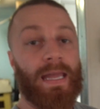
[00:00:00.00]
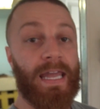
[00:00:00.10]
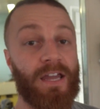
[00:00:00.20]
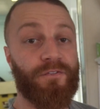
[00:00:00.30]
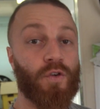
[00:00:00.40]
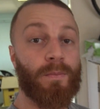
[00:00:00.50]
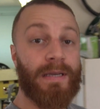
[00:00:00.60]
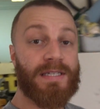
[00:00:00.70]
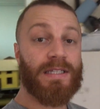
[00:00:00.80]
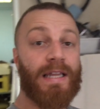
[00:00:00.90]
If you
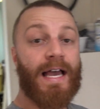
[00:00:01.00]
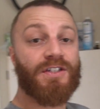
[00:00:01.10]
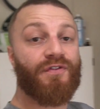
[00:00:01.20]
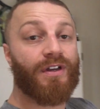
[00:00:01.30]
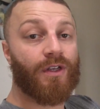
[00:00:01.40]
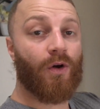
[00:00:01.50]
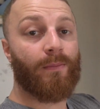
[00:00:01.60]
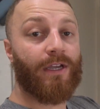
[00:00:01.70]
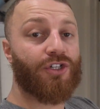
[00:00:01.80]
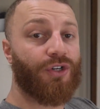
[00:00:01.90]
missed the last video,
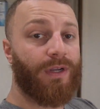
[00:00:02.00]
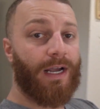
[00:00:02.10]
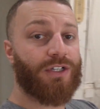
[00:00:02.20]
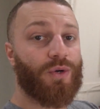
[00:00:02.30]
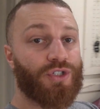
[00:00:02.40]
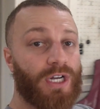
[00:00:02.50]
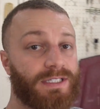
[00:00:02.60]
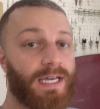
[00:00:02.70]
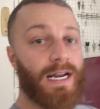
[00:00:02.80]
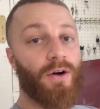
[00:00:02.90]
make sure you guys go check
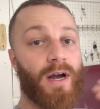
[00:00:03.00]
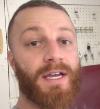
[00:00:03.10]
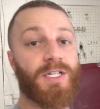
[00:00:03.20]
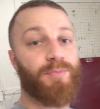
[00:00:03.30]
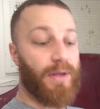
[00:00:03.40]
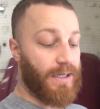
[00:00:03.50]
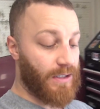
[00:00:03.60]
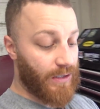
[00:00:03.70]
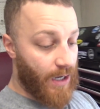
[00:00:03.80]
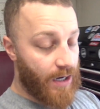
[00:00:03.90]
that out. I explain a
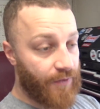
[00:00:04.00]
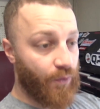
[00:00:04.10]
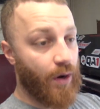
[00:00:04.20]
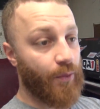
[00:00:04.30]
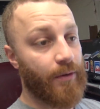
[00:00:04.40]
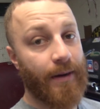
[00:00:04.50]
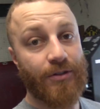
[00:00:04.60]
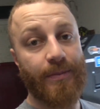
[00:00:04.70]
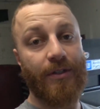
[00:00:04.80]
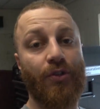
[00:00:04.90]
lot of what we're about
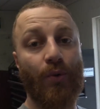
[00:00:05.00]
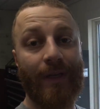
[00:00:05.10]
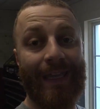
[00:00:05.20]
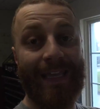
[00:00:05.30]
to be doing